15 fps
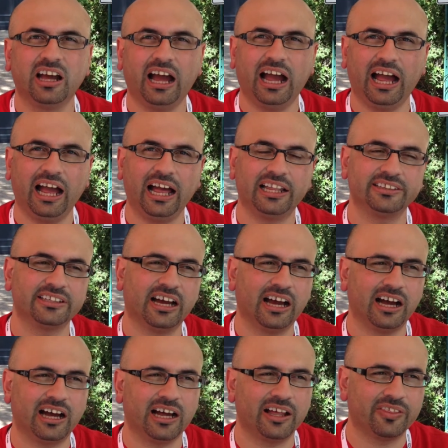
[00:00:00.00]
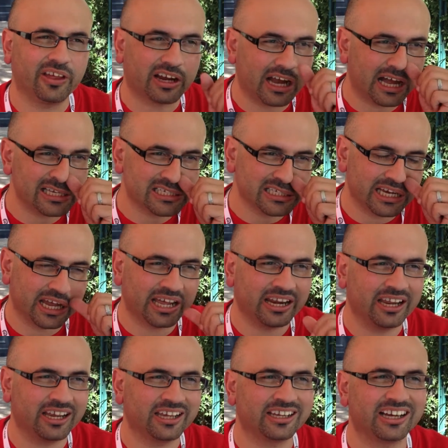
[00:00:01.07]
and the cost
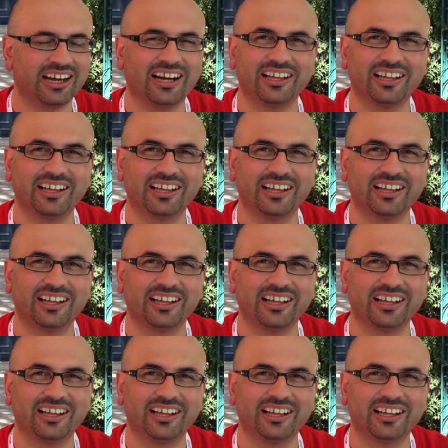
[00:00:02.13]
sharing